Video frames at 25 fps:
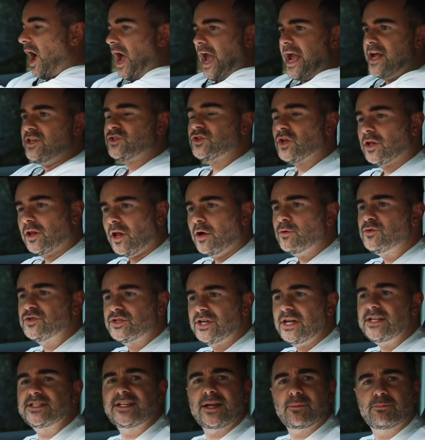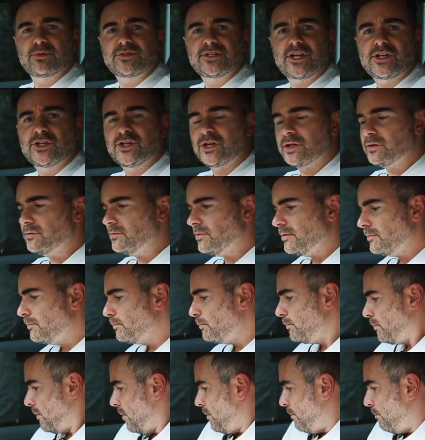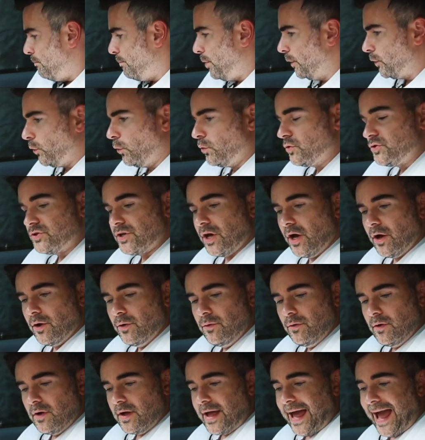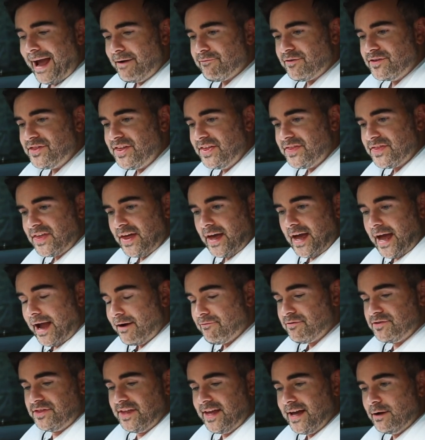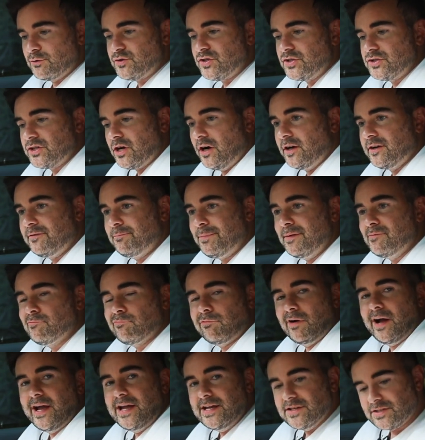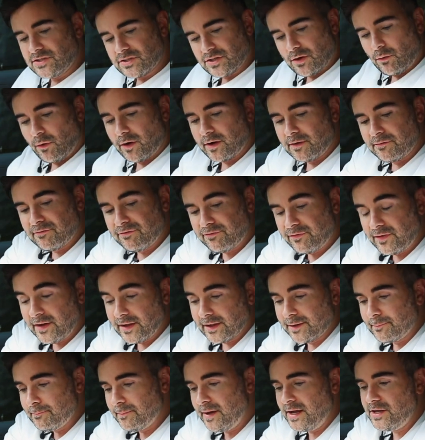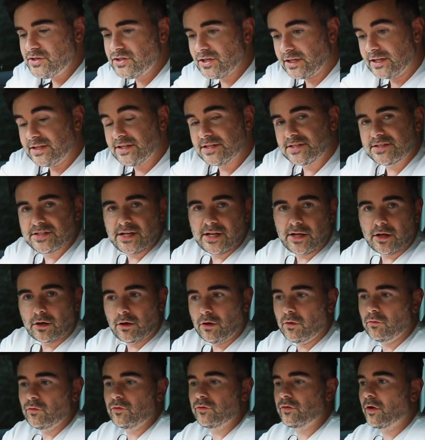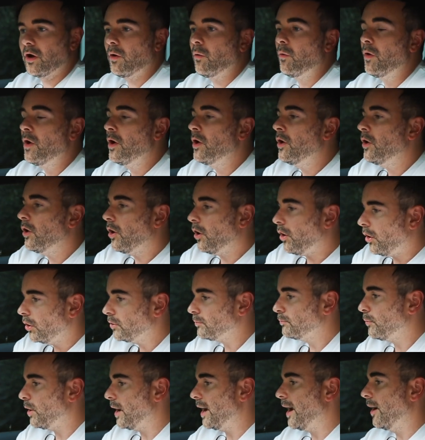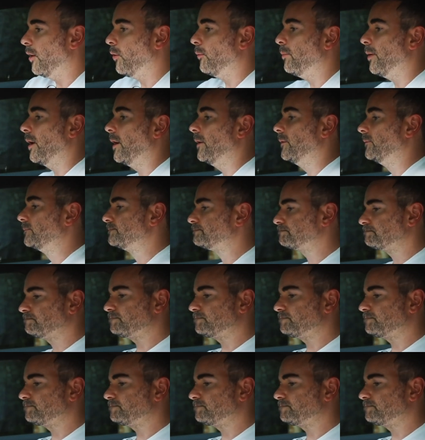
It's a low seating position, but also everything else has kind of been raised, so I can feel immediately the center console on my elbow.